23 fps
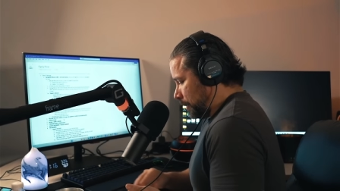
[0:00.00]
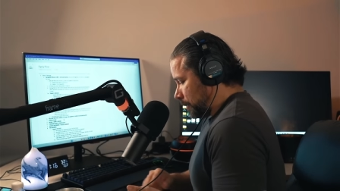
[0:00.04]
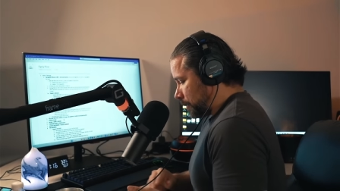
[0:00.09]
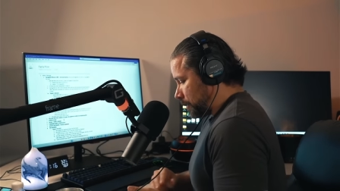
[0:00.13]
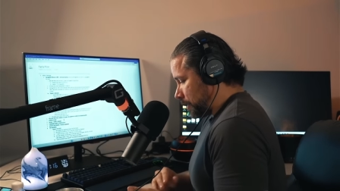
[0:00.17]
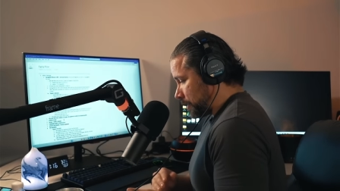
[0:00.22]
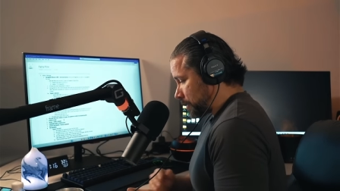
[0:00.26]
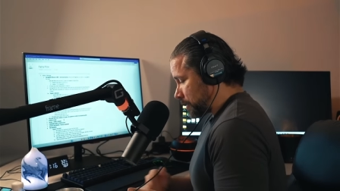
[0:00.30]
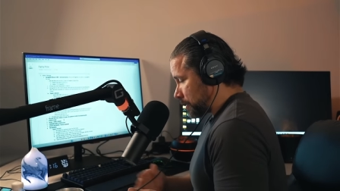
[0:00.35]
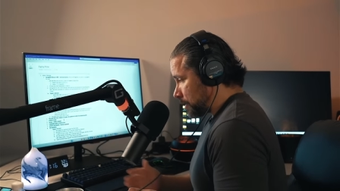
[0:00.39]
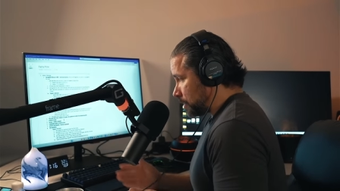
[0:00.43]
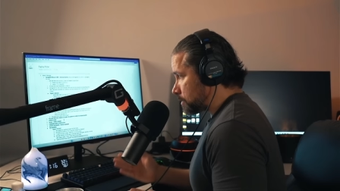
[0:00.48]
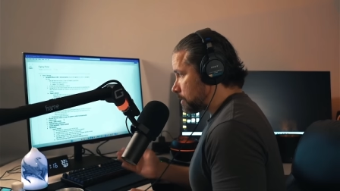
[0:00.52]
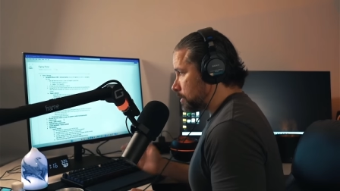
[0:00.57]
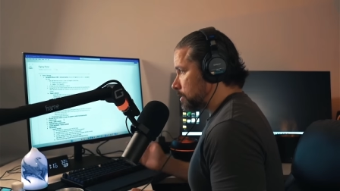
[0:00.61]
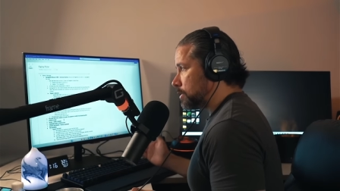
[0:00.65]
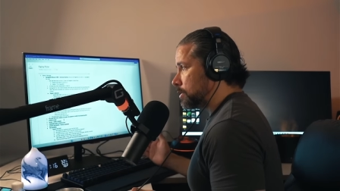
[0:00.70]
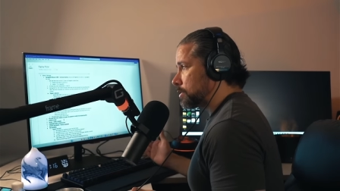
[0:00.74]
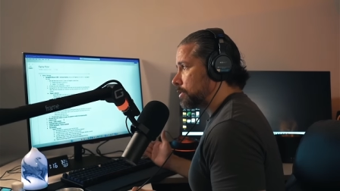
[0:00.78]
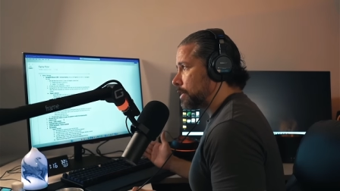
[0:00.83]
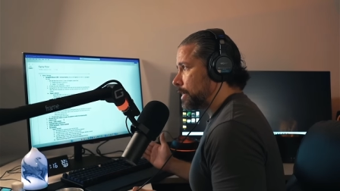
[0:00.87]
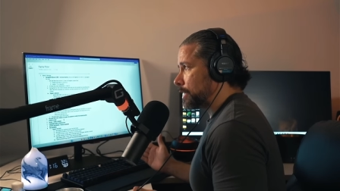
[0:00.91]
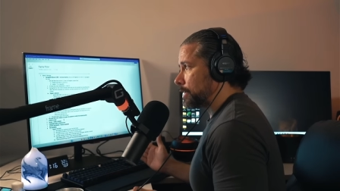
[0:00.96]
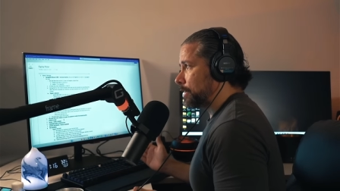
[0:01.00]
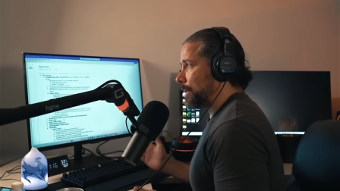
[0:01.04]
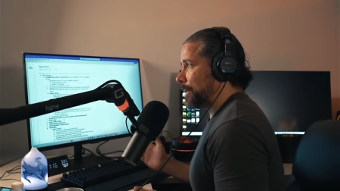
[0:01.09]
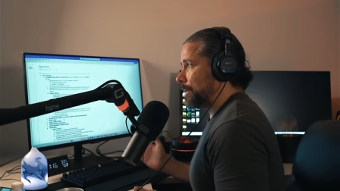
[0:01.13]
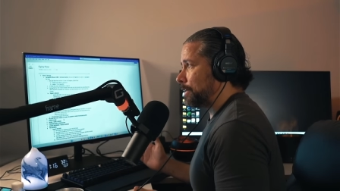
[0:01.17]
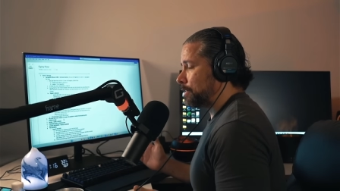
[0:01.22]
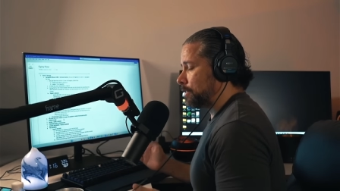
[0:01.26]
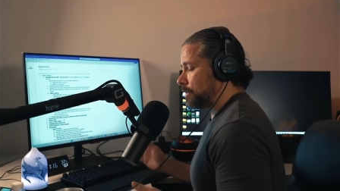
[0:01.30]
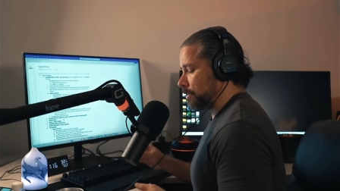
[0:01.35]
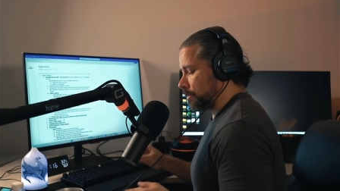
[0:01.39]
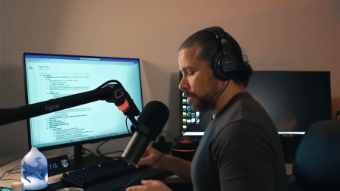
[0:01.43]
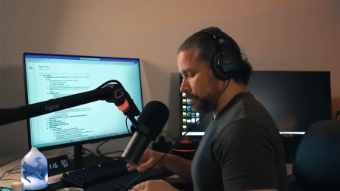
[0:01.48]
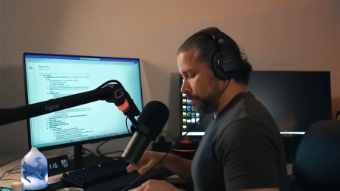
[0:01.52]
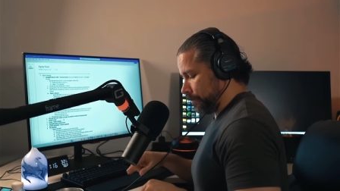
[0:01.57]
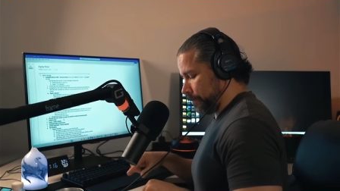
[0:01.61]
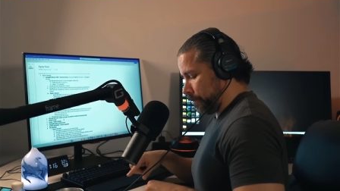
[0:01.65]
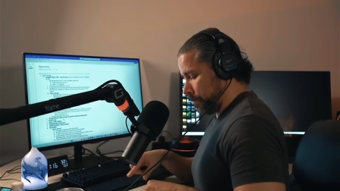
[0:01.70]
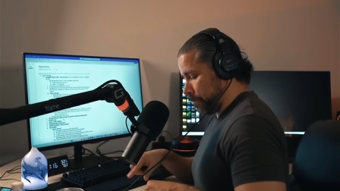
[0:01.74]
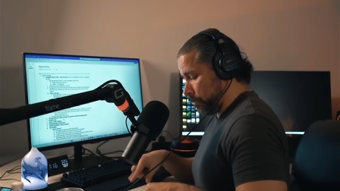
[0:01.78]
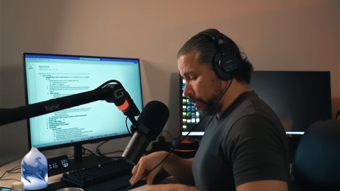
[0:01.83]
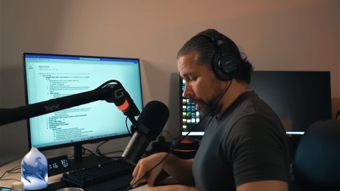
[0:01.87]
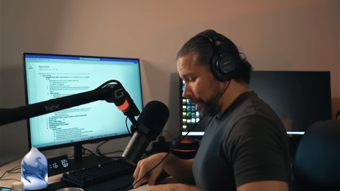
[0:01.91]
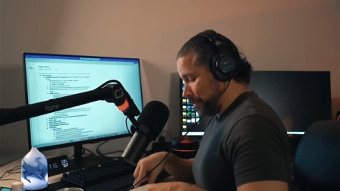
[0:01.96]
This doesn't look like that. There,
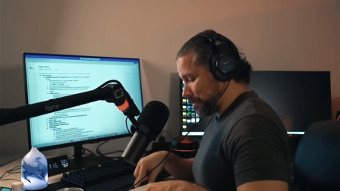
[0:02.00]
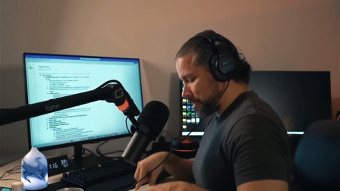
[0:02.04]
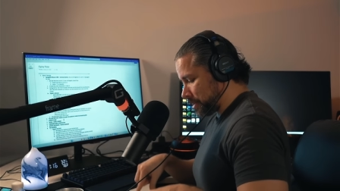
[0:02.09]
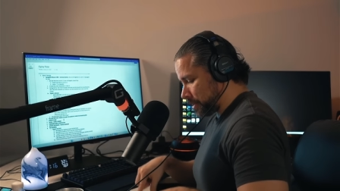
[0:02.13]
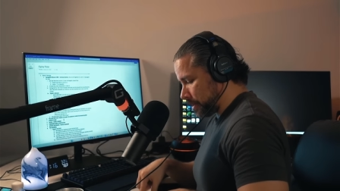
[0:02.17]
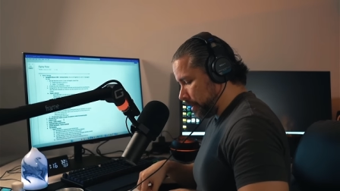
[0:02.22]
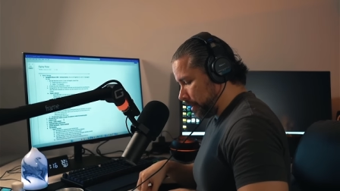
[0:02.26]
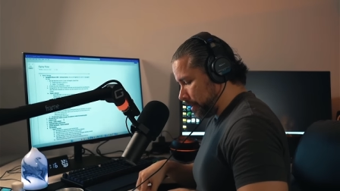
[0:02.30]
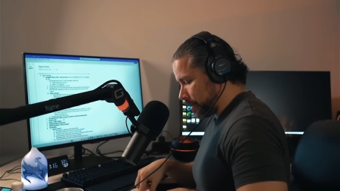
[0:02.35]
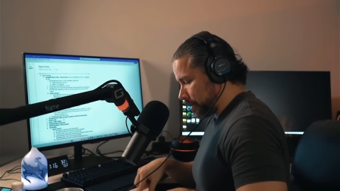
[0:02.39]
from what I'm seeing,